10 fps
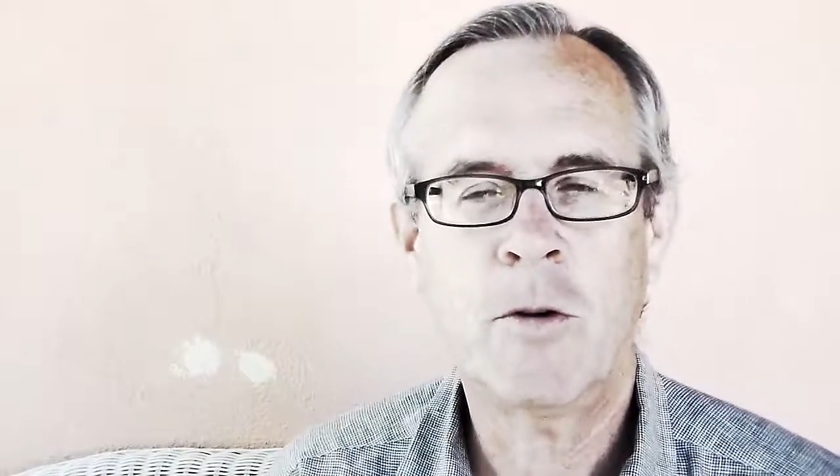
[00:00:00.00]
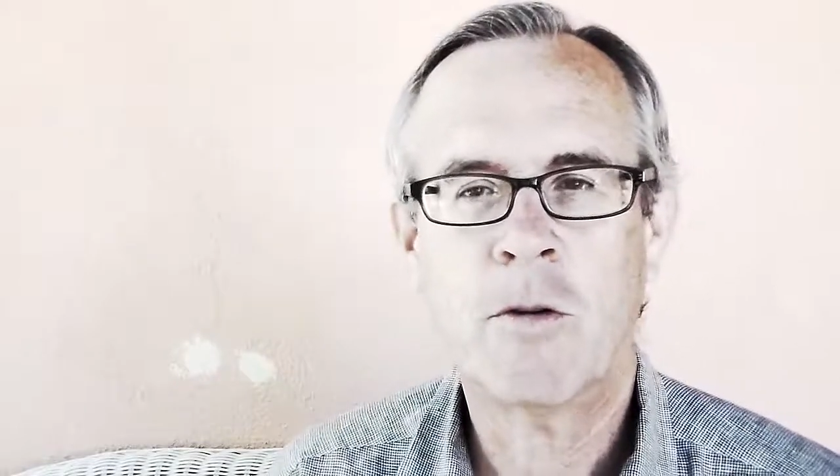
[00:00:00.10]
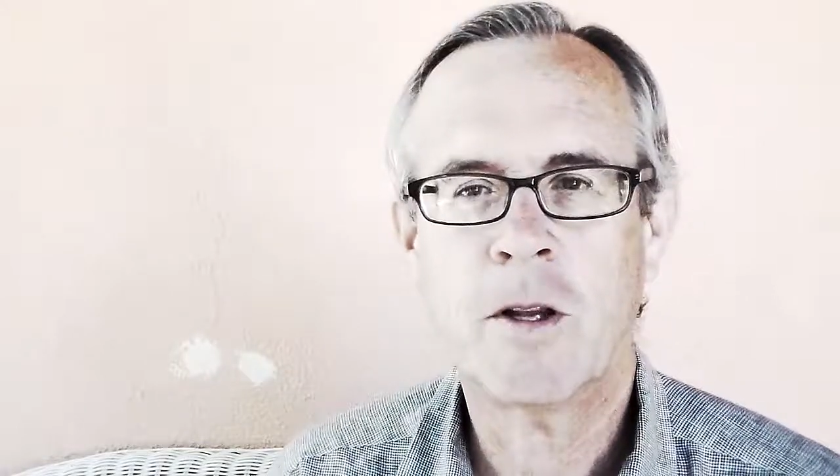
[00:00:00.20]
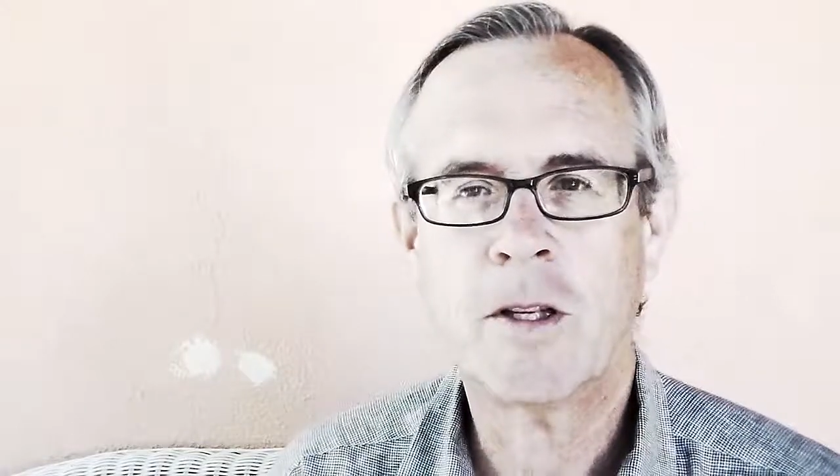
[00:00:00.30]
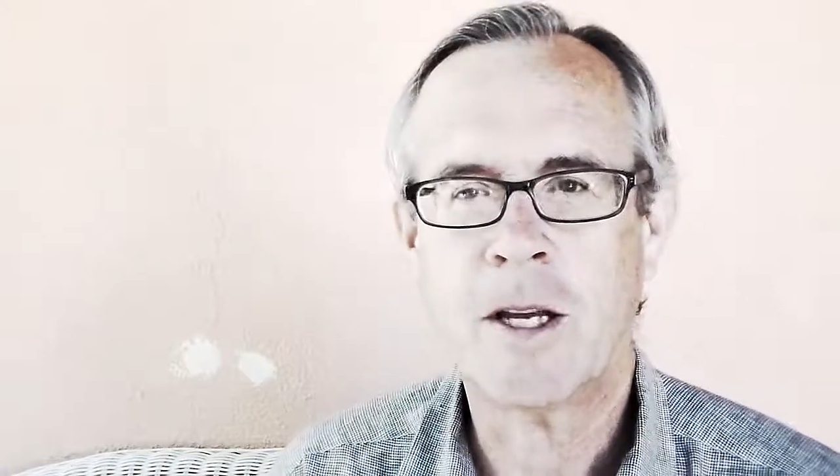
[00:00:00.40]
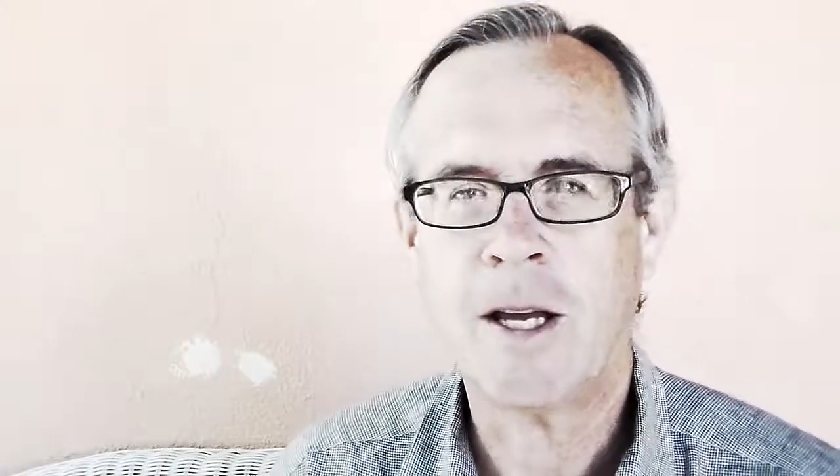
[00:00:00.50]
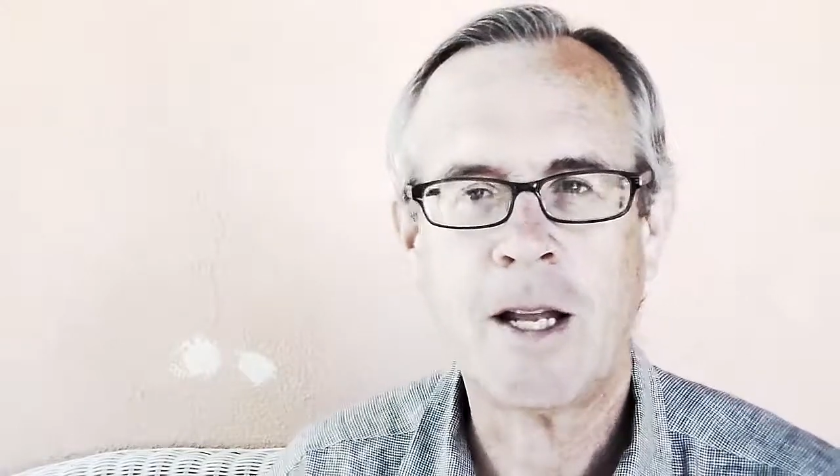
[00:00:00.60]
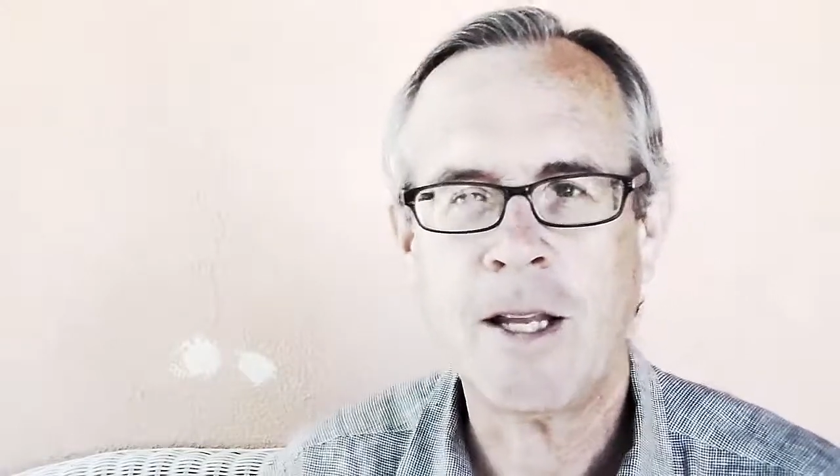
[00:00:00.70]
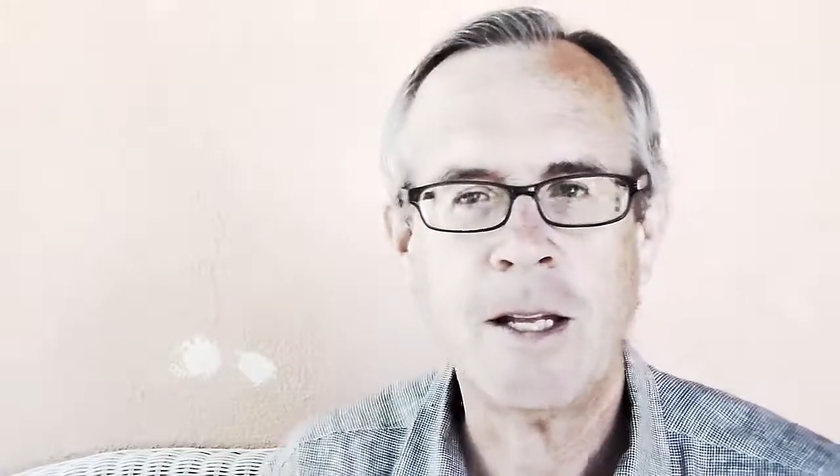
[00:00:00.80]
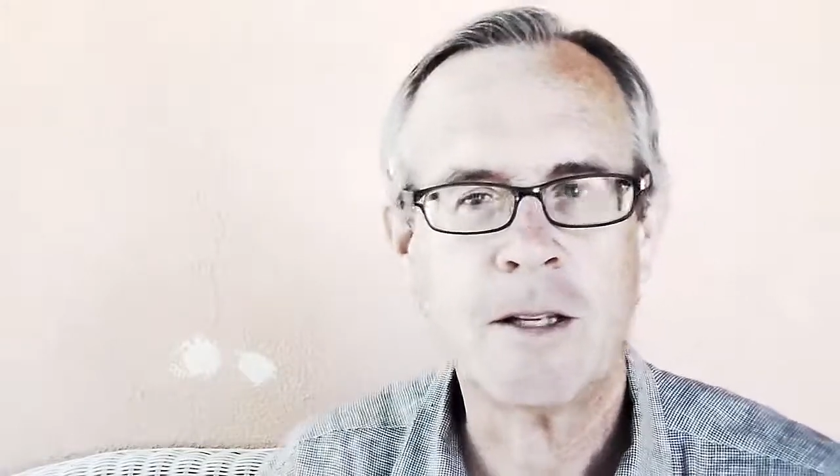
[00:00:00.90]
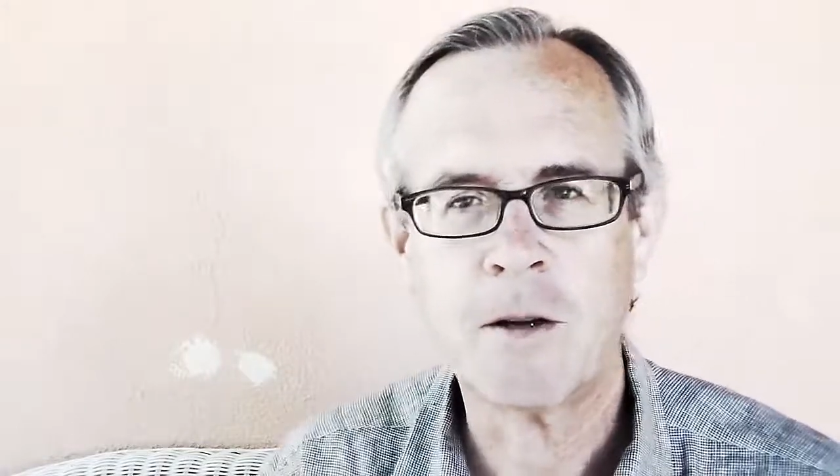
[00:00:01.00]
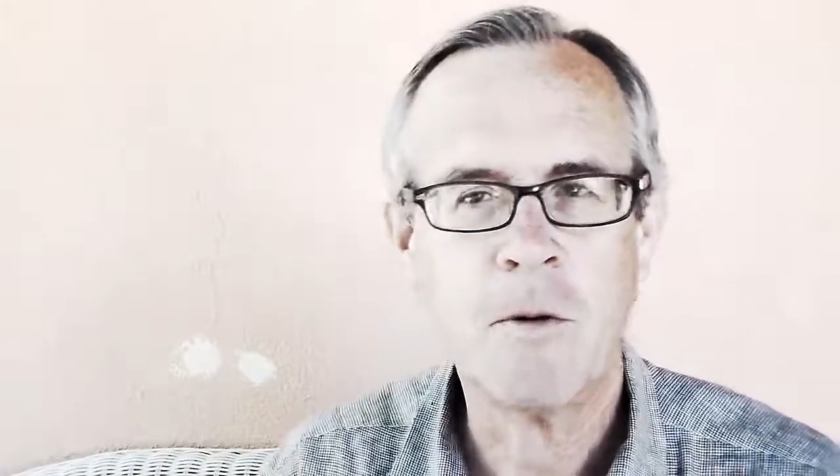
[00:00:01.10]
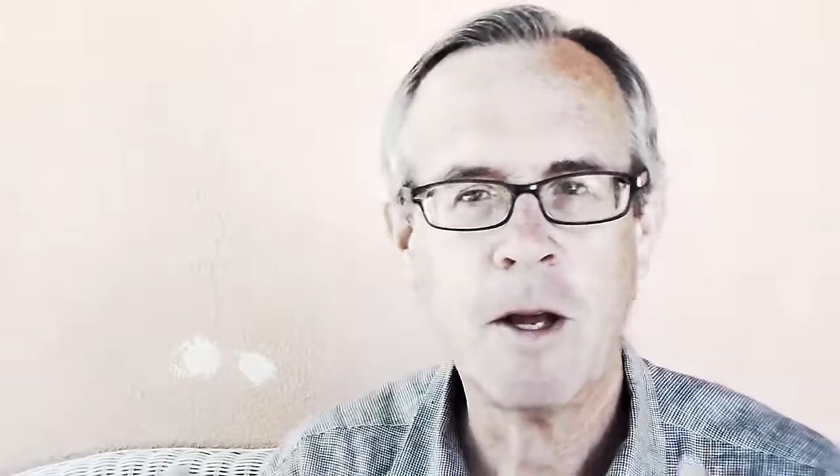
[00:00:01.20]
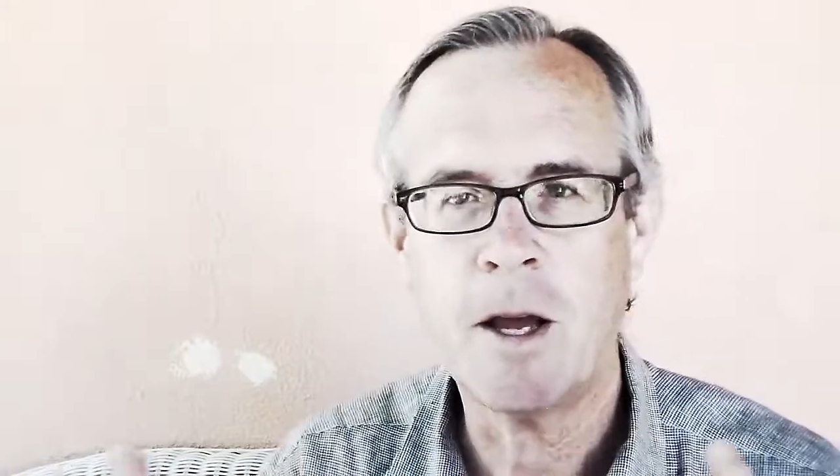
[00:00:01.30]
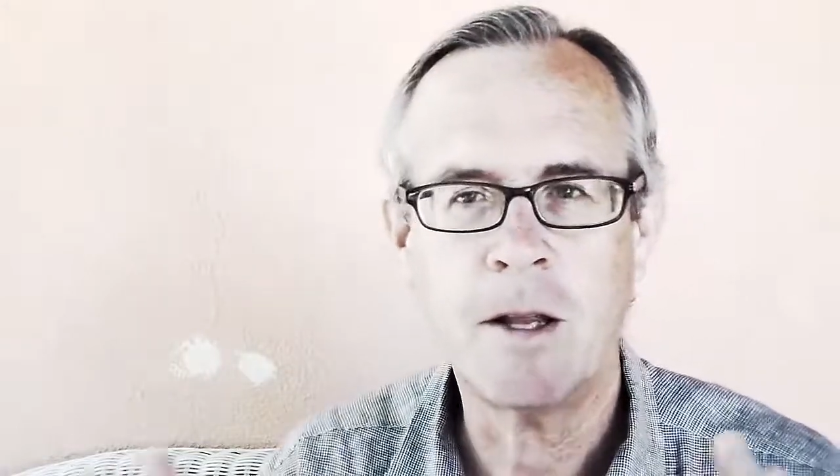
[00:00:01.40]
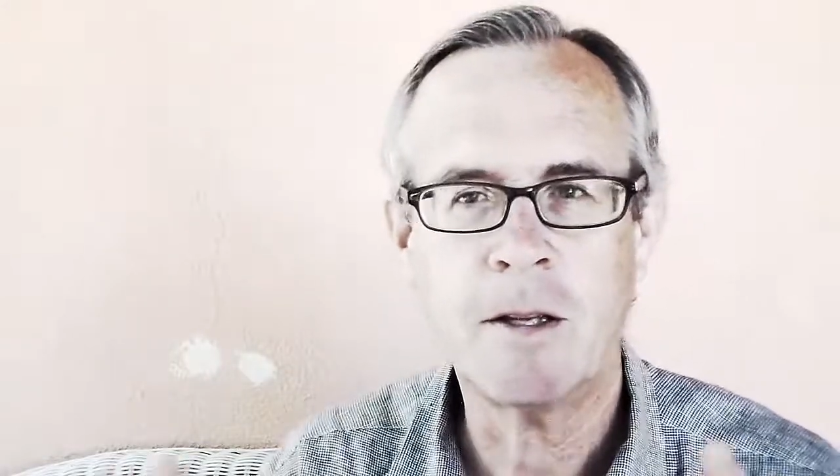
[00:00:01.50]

do with it. Say, God, take this away.